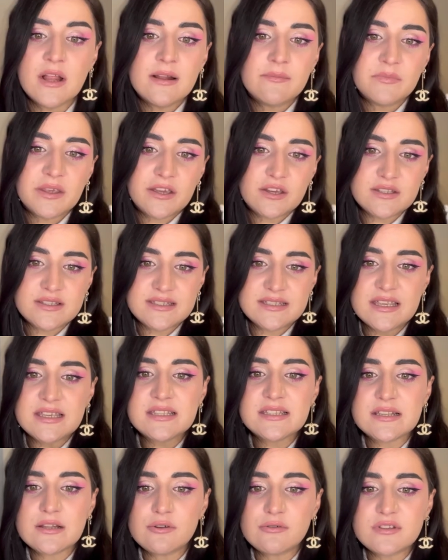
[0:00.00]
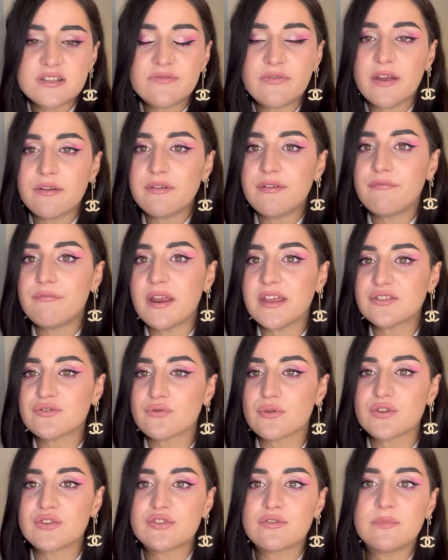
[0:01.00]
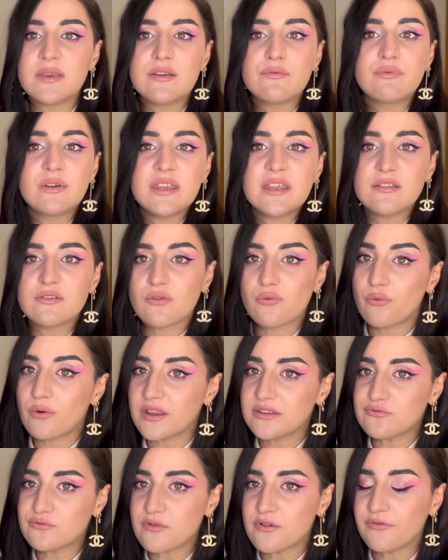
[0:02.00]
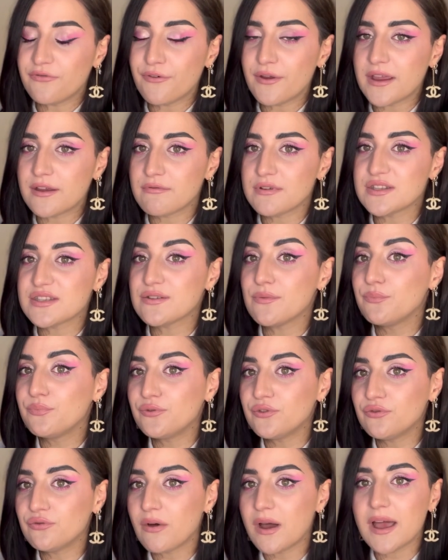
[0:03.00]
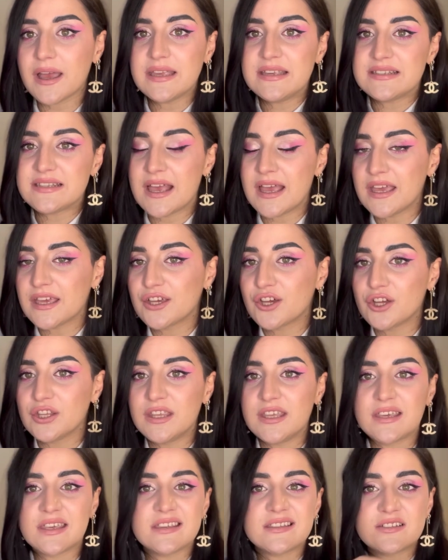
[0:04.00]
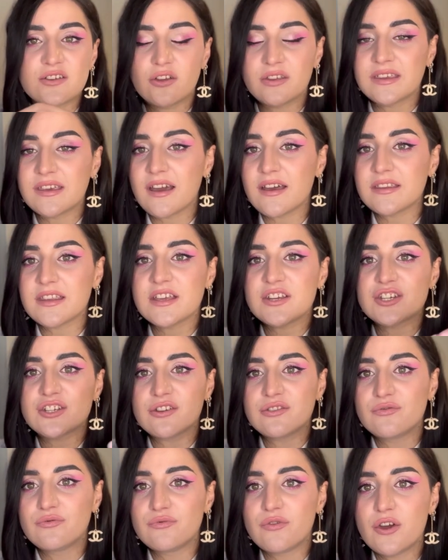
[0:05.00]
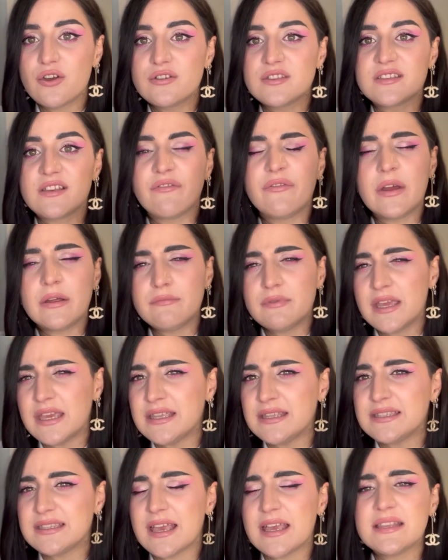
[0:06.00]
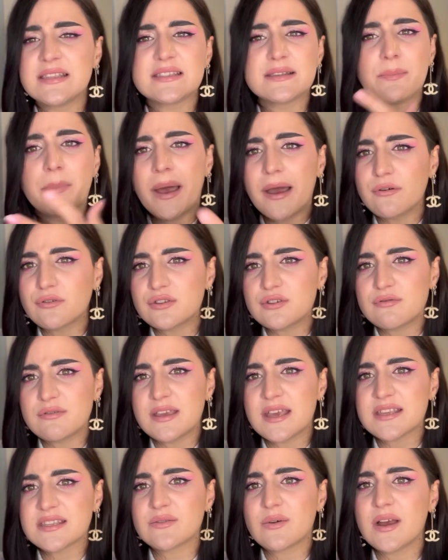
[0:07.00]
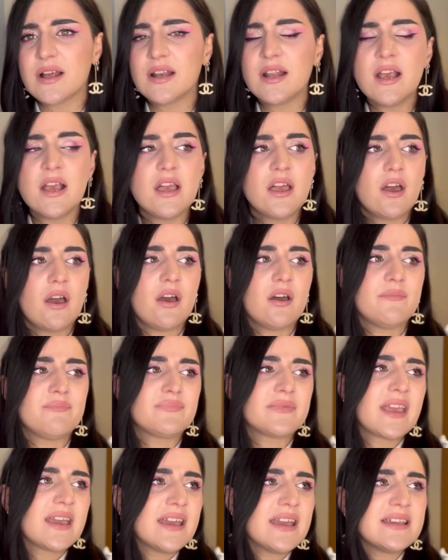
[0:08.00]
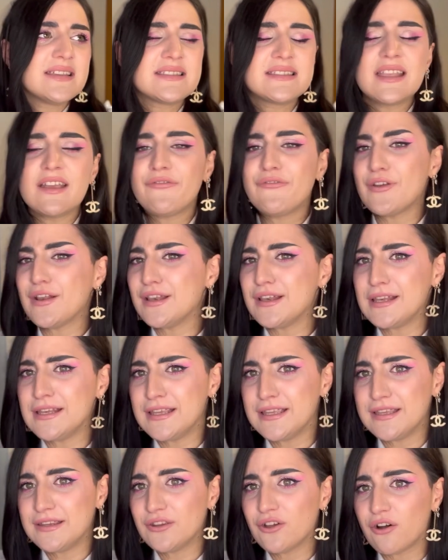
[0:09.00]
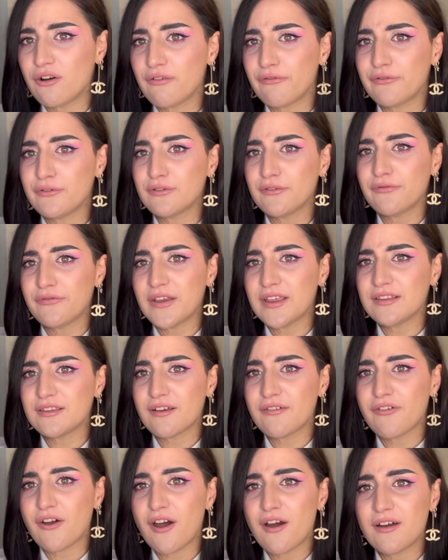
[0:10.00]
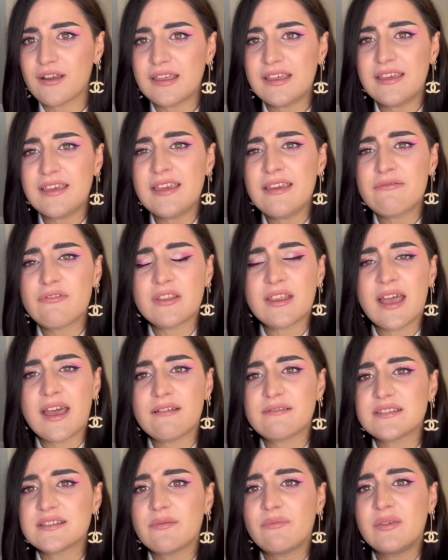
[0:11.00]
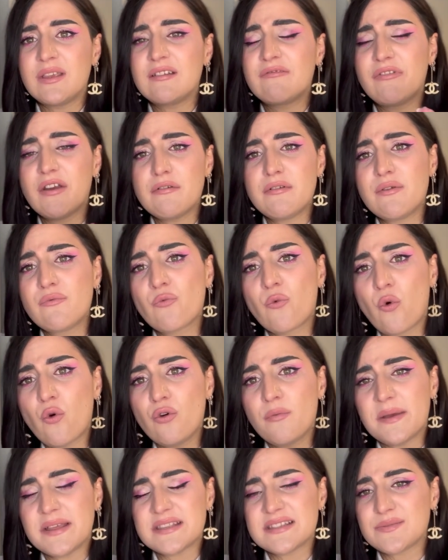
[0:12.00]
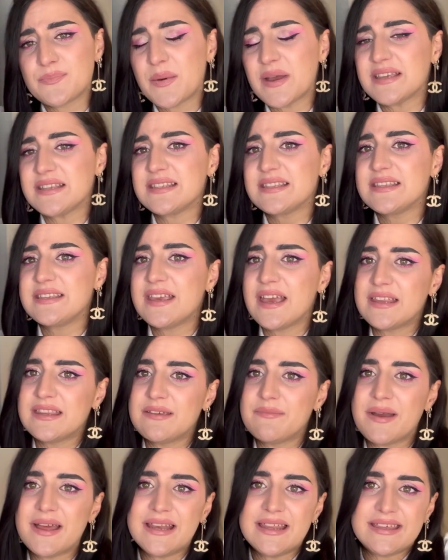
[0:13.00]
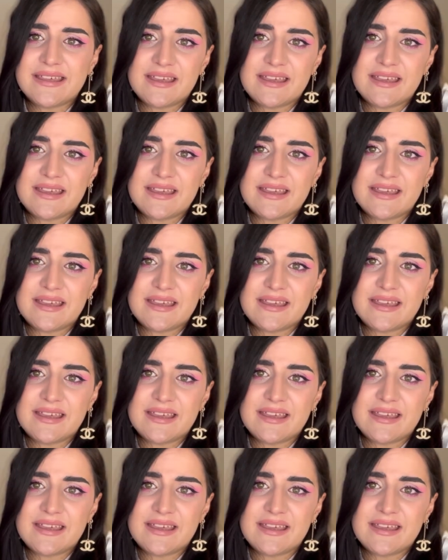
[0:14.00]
because this looks very retro to me. We need a retro fragrance. Boudoir is iconic. It's got carnation, rose, very intense, powdery as well. It's definitely not for the faint of heart. It even has something very warm and spicy, animalic